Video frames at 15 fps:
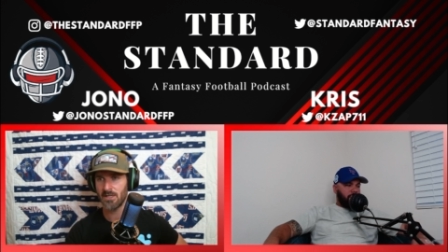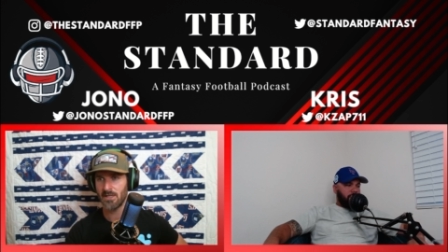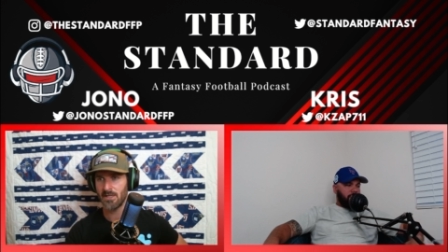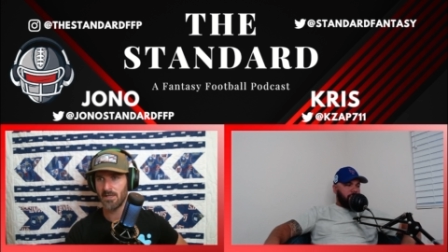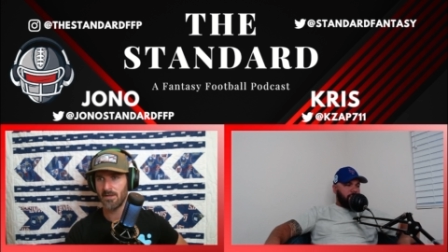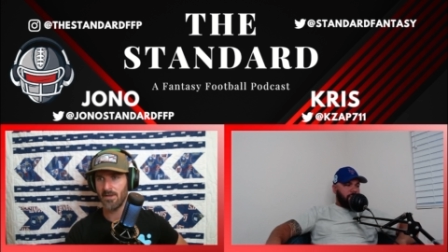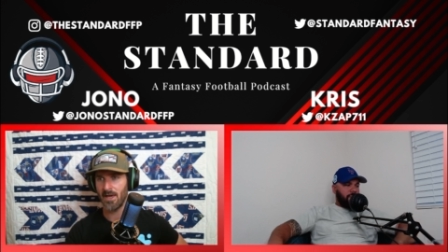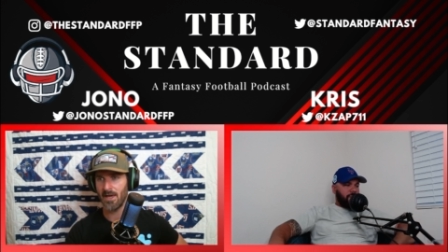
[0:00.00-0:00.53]

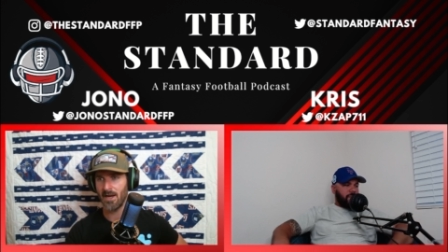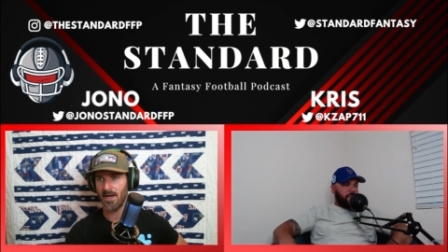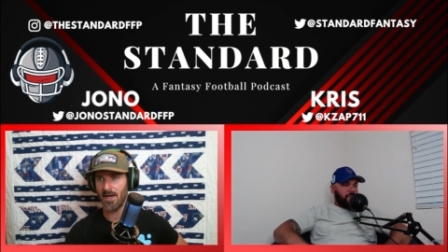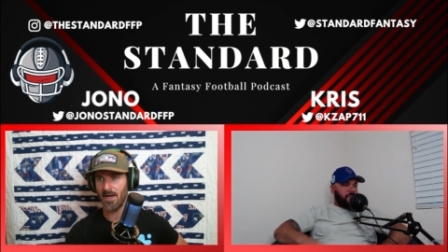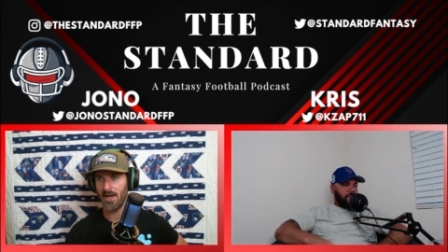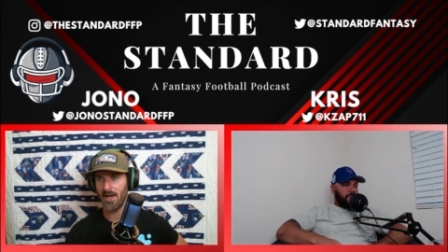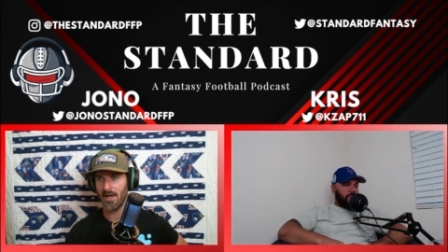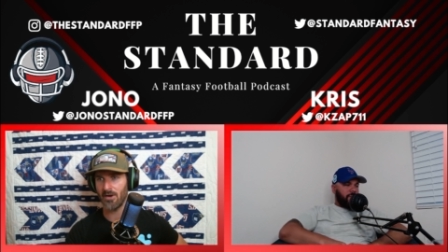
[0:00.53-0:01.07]
That I,
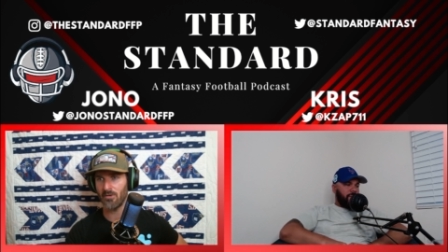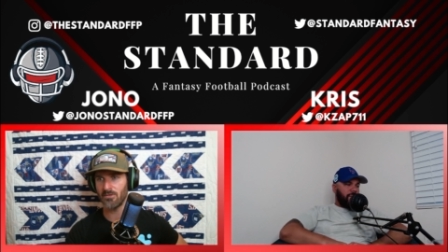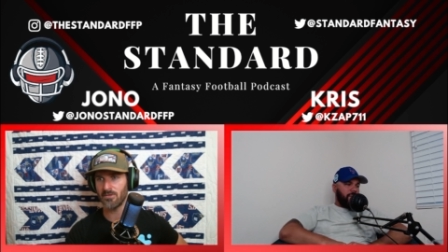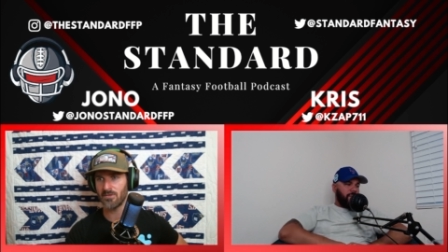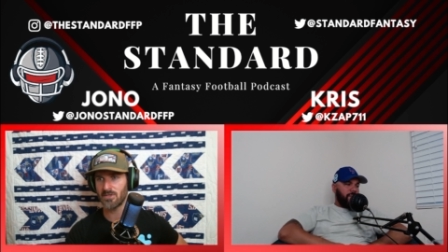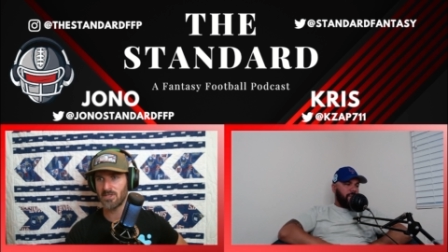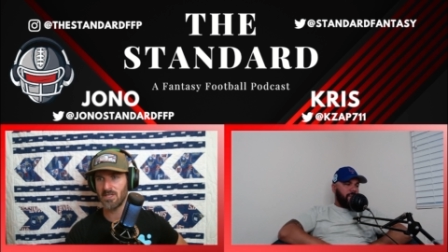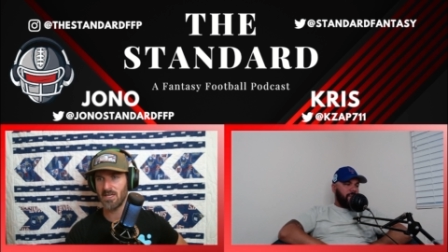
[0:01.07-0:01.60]
I don't
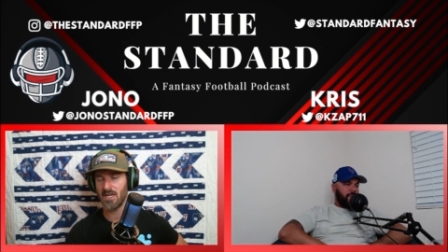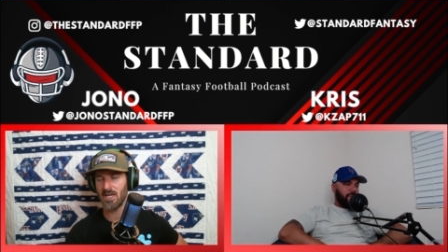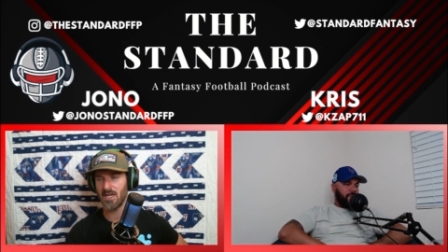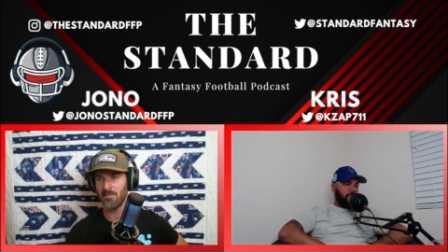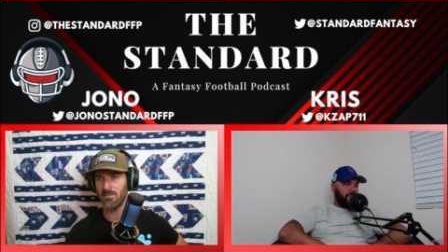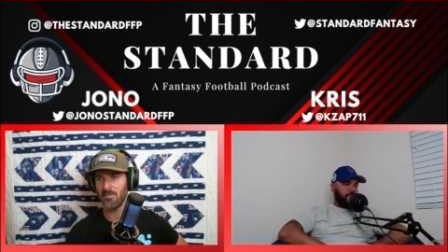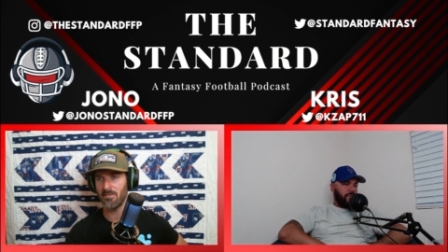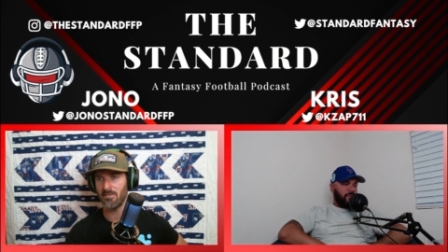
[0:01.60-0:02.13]
see
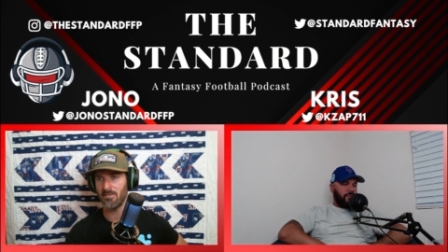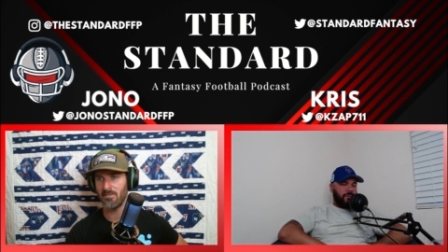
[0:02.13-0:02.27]
him.